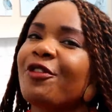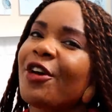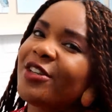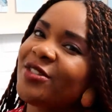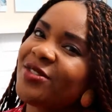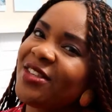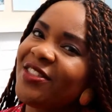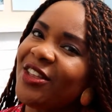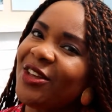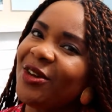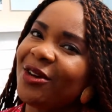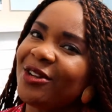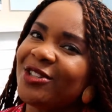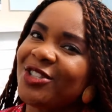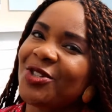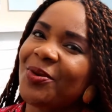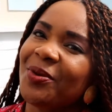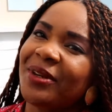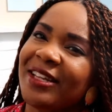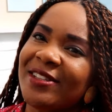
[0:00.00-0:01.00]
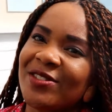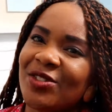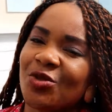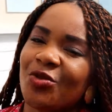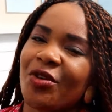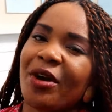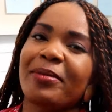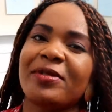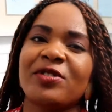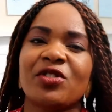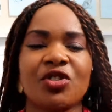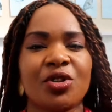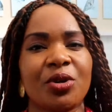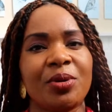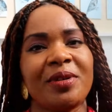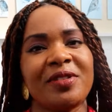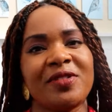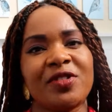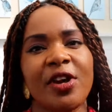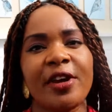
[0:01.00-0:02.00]
first thing that you can do on Instagram is
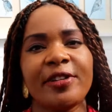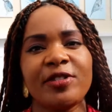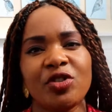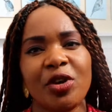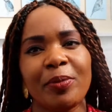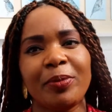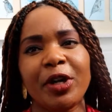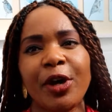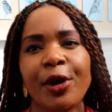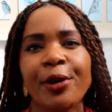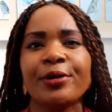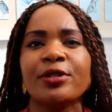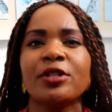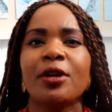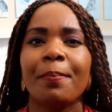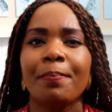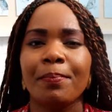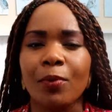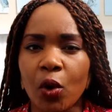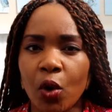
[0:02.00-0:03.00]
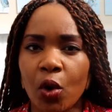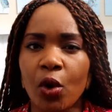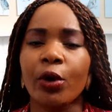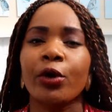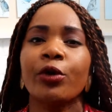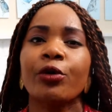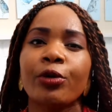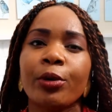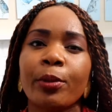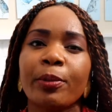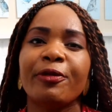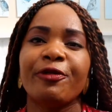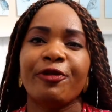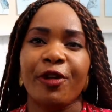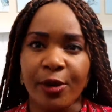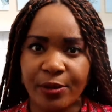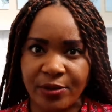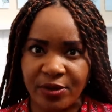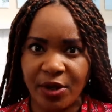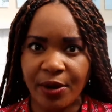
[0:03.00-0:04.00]
to start to upload more group
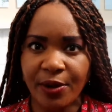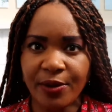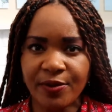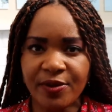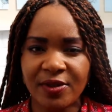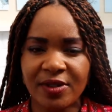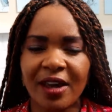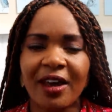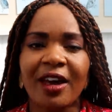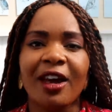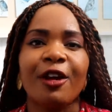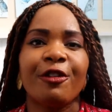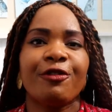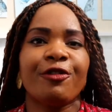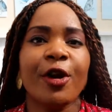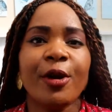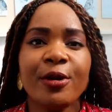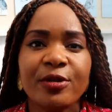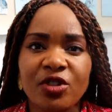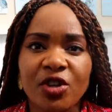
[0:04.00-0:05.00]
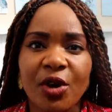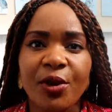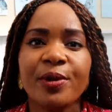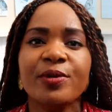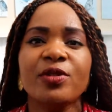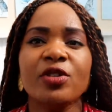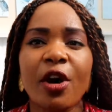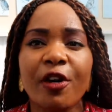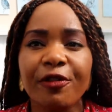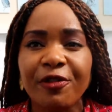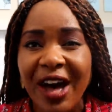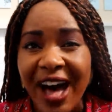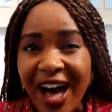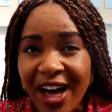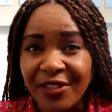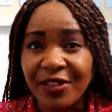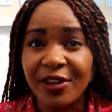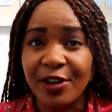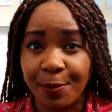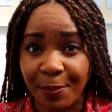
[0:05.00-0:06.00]
photos. Photos of
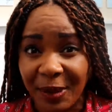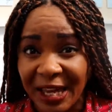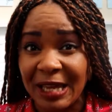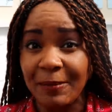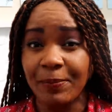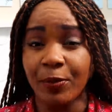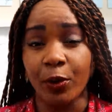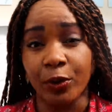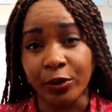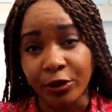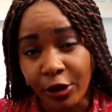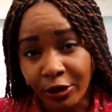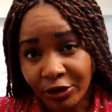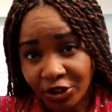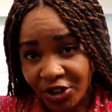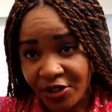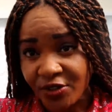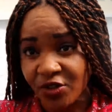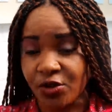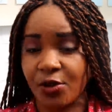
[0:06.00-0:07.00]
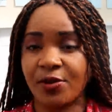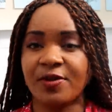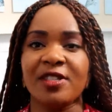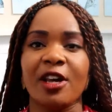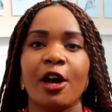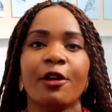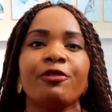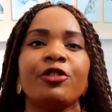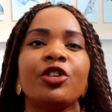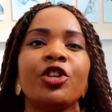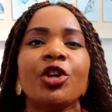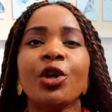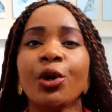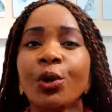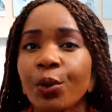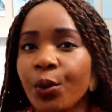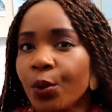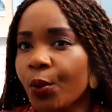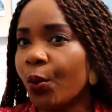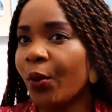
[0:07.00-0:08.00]
other people, not just yourself.
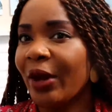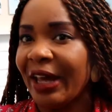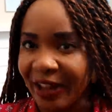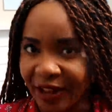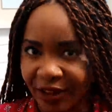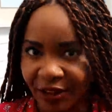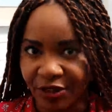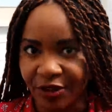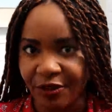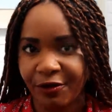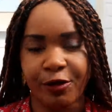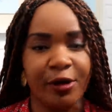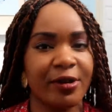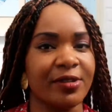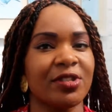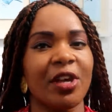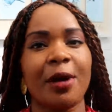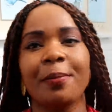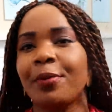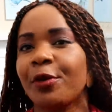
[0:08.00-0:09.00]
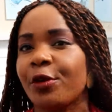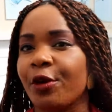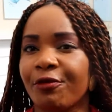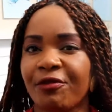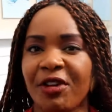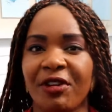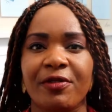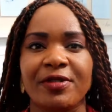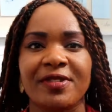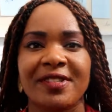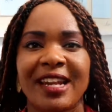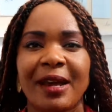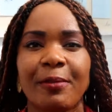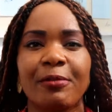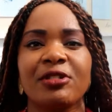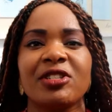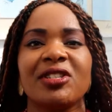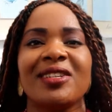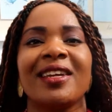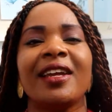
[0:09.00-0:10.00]
You with, for example, your favorite
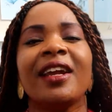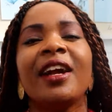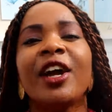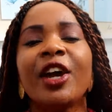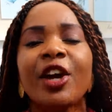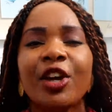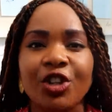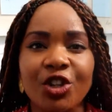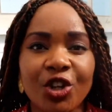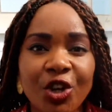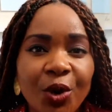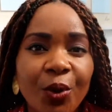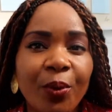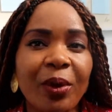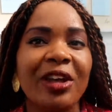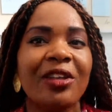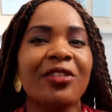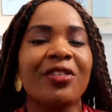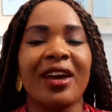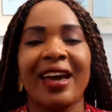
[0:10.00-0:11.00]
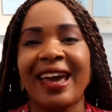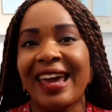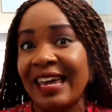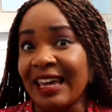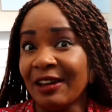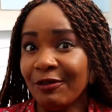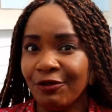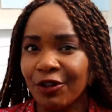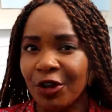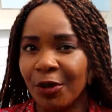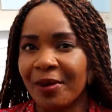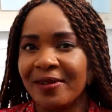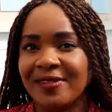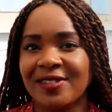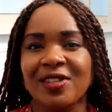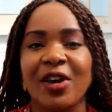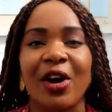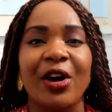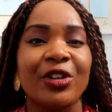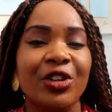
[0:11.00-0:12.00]
celebrity. You with an
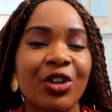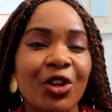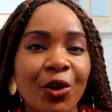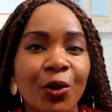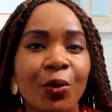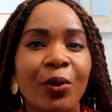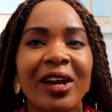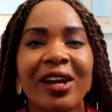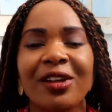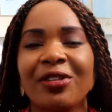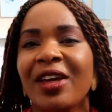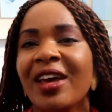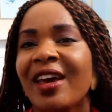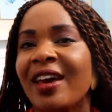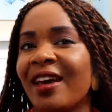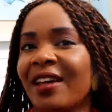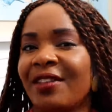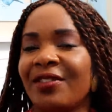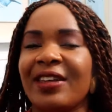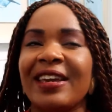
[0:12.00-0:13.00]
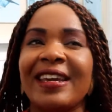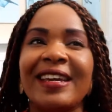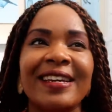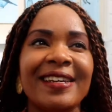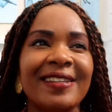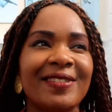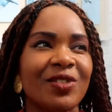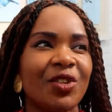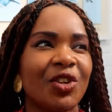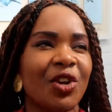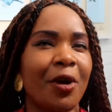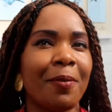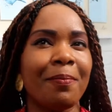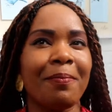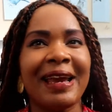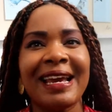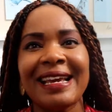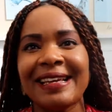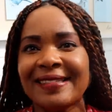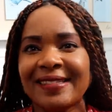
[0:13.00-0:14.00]
influencer. You with these, you know,
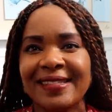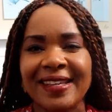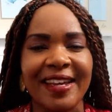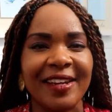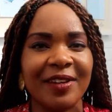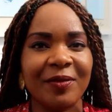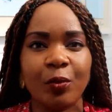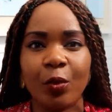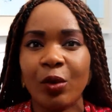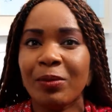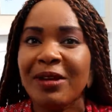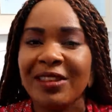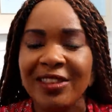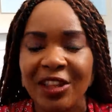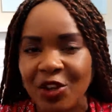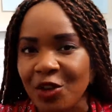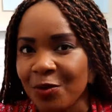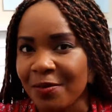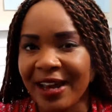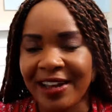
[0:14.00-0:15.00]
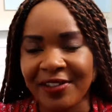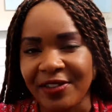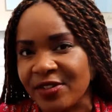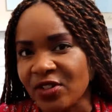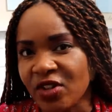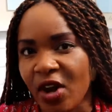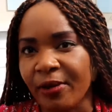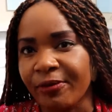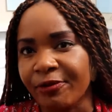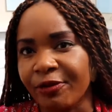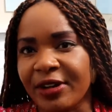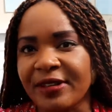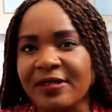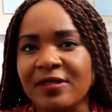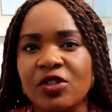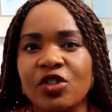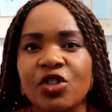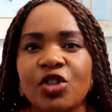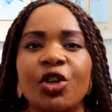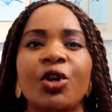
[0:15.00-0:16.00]
amazing women that you met at this
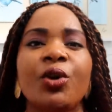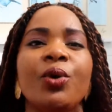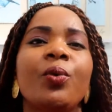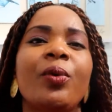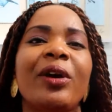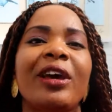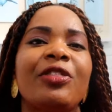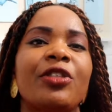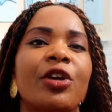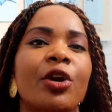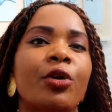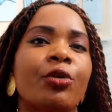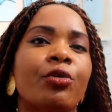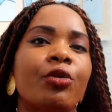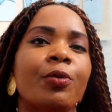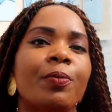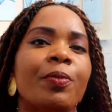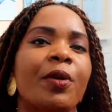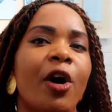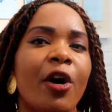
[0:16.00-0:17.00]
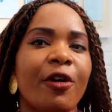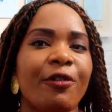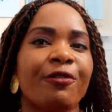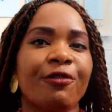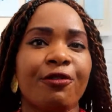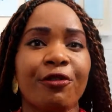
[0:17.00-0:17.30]
conference. You with a group of